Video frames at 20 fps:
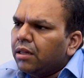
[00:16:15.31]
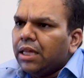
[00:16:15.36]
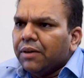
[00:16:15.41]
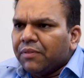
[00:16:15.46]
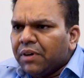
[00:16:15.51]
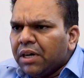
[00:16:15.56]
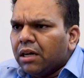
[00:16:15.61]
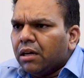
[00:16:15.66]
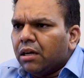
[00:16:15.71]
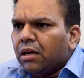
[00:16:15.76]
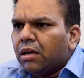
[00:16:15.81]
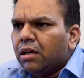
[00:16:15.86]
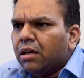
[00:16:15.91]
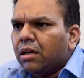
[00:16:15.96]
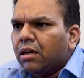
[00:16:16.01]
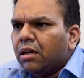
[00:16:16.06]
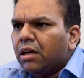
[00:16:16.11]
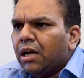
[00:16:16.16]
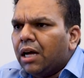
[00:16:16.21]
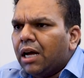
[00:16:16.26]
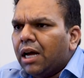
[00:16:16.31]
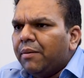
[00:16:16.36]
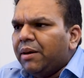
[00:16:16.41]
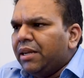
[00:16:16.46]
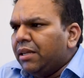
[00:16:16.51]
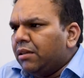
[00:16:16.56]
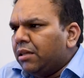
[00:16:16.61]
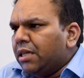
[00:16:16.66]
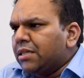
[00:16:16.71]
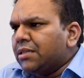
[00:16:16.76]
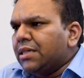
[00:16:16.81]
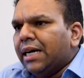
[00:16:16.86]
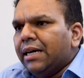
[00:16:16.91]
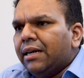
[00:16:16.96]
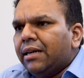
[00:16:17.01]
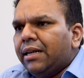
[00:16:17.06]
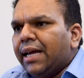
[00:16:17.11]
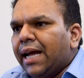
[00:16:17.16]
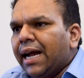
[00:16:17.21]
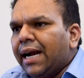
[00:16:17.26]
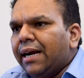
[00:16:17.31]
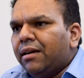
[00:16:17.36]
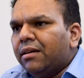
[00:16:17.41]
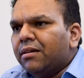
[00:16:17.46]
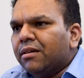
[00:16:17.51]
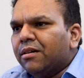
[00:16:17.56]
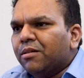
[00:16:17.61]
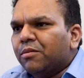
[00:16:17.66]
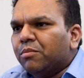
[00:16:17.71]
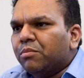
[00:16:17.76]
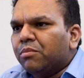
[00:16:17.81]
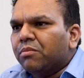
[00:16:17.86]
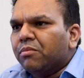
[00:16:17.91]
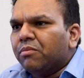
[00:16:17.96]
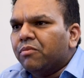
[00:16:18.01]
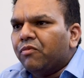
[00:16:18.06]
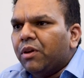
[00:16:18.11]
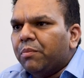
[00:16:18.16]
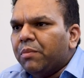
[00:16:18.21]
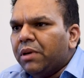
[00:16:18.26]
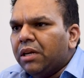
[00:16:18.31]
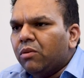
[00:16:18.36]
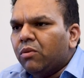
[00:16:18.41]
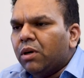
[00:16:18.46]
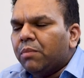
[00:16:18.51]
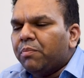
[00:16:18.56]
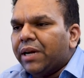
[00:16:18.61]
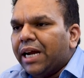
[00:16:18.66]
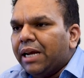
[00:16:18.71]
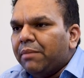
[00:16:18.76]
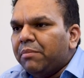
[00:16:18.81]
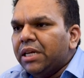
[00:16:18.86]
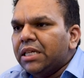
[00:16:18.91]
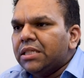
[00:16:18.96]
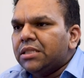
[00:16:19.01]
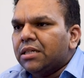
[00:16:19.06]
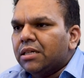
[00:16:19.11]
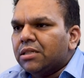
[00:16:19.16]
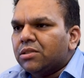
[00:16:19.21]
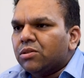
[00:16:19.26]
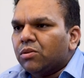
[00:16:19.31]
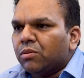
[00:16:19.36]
They were. I mean, this country had women who were prime ministers.